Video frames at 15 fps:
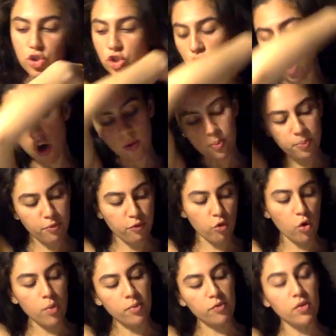sharp
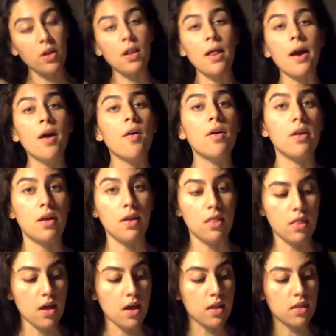form of clarity
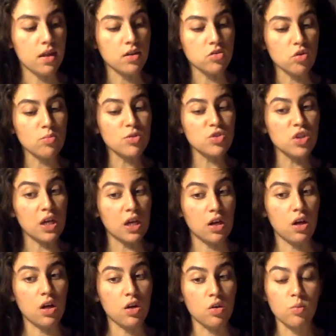that is almost like
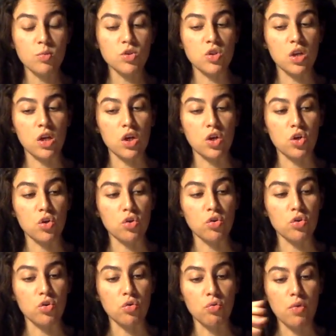a
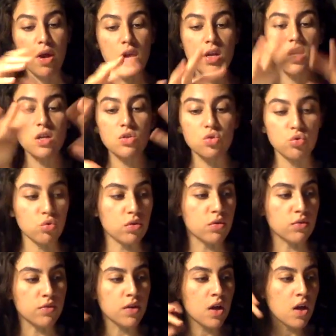Uranian sort of,